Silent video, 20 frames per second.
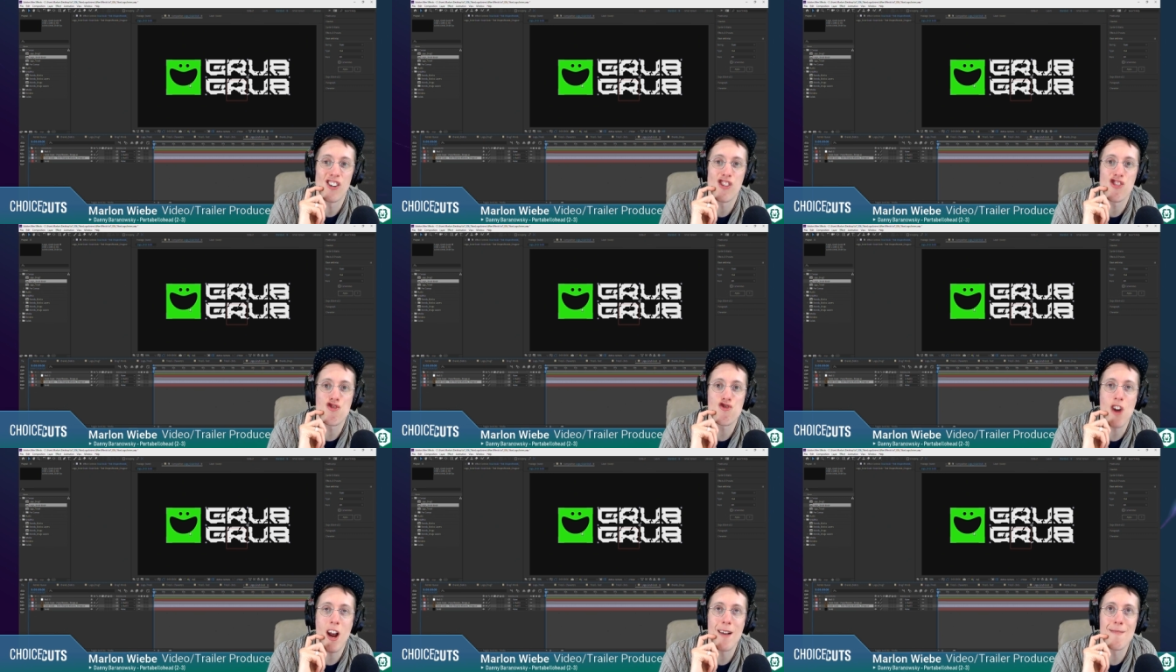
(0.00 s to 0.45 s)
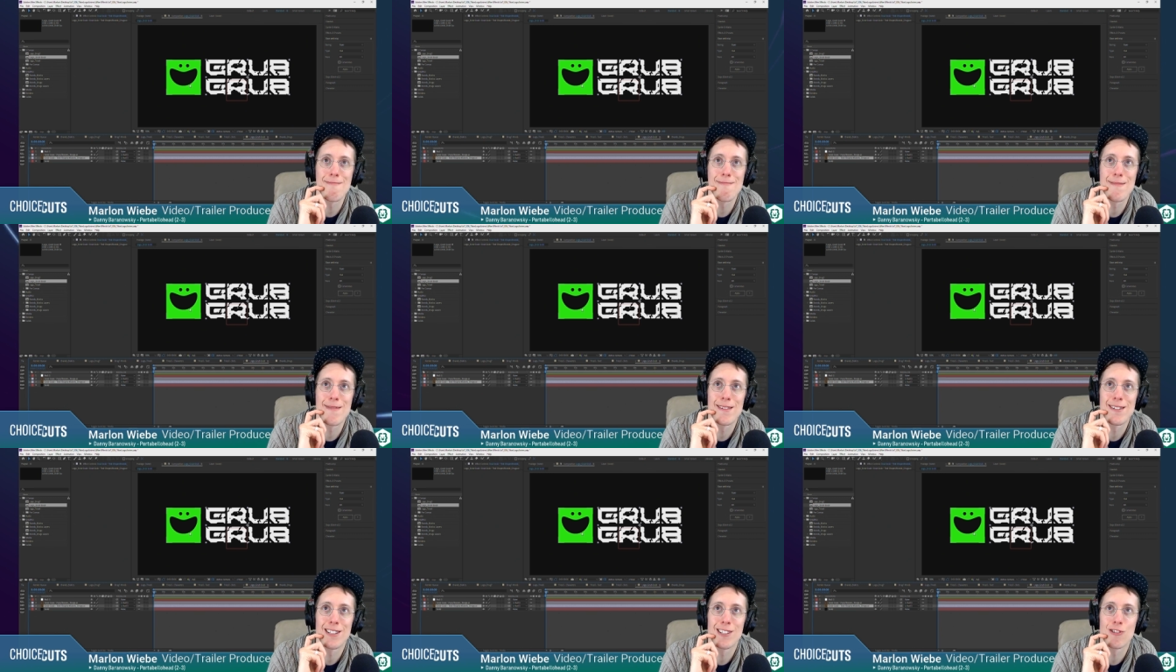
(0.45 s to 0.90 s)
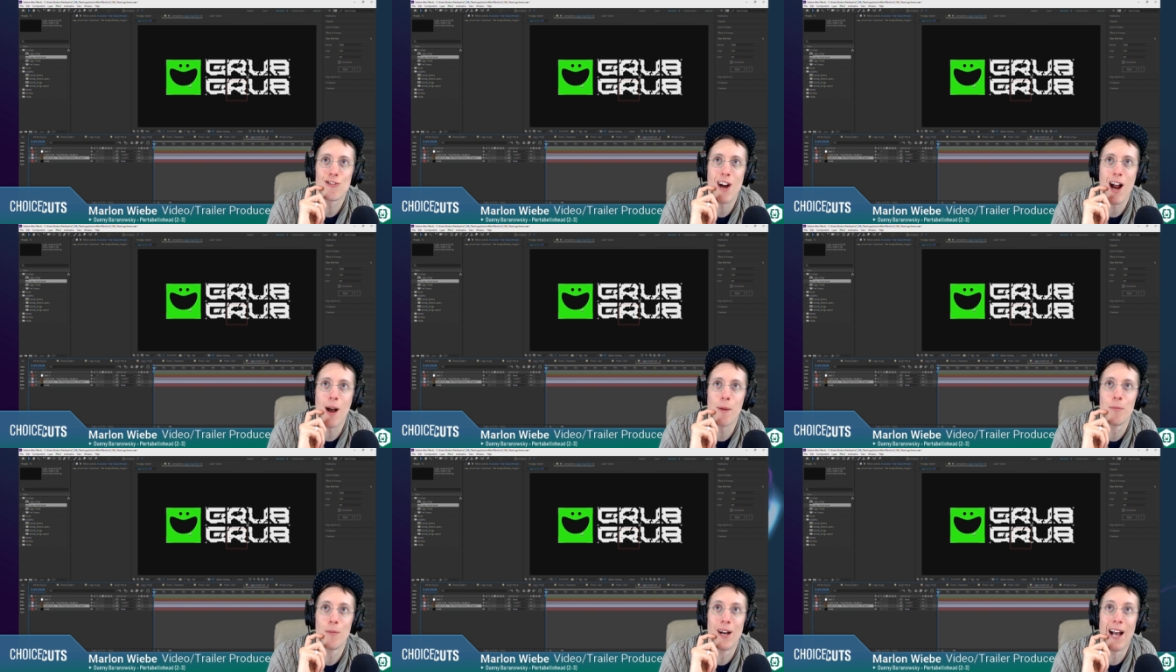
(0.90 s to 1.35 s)
Grub.
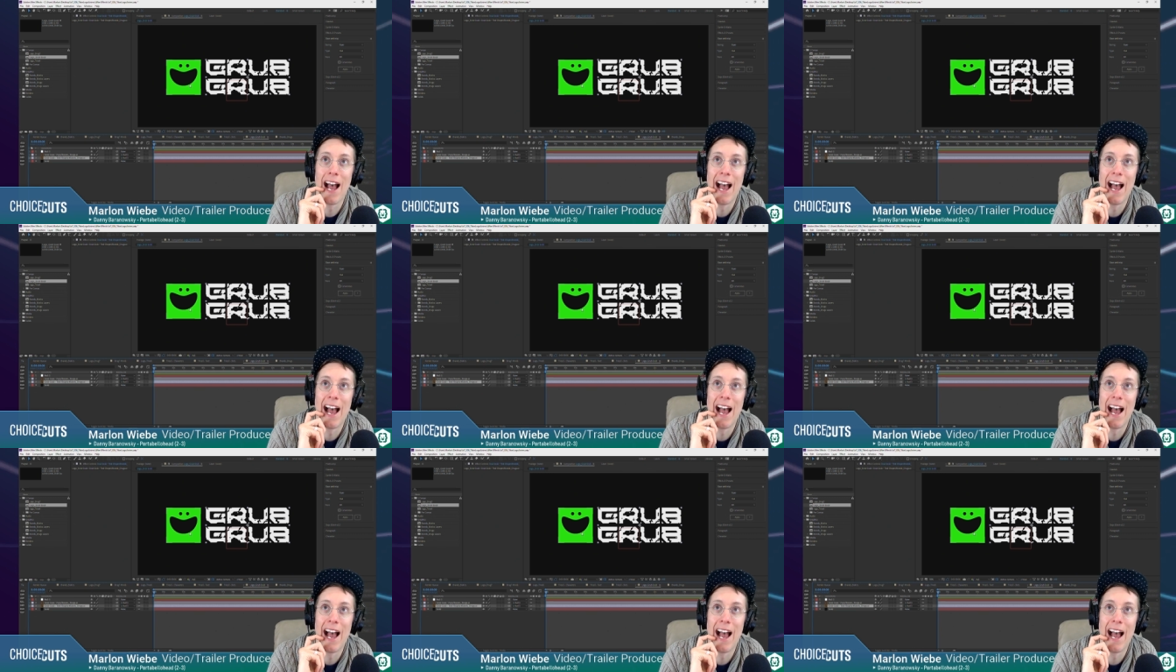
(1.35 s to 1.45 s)
Grub.